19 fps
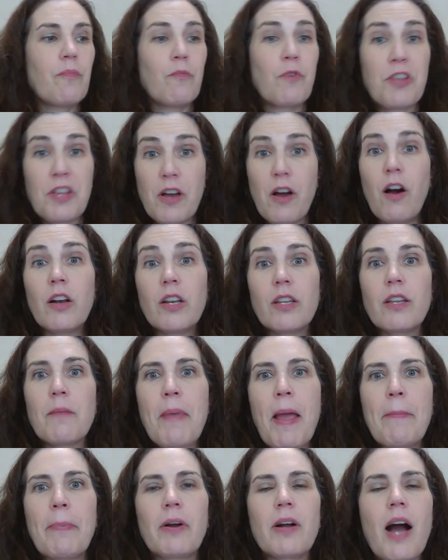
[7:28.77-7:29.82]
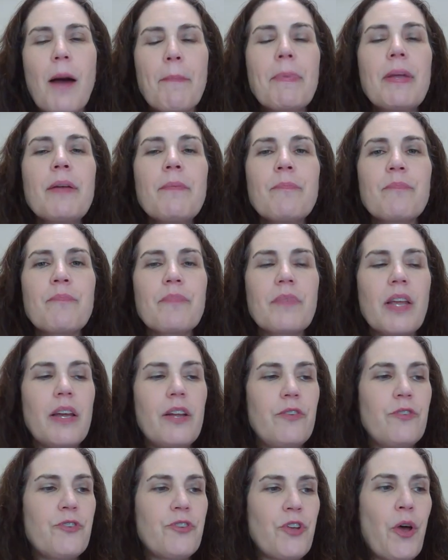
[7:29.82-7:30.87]
the paper copy.
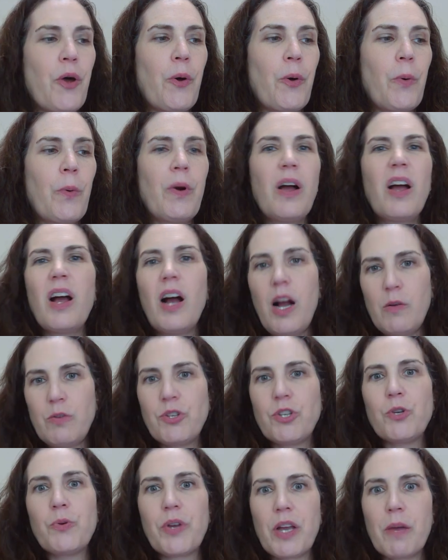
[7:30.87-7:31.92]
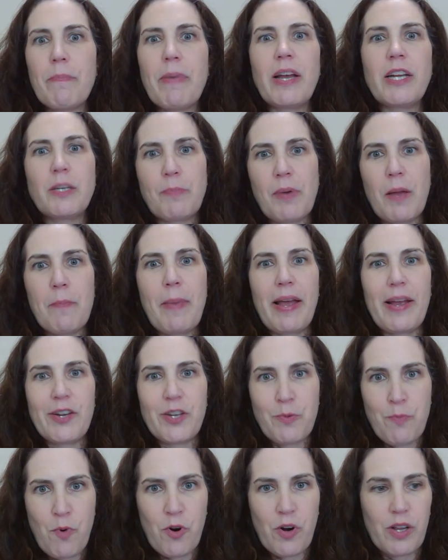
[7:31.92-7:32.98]
And so I was doing it page by
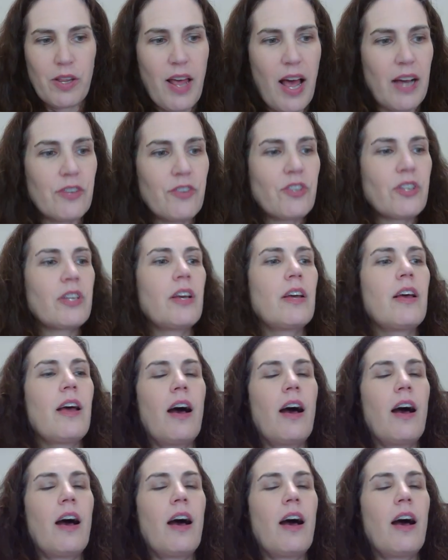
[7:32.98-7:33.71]
page, more or less.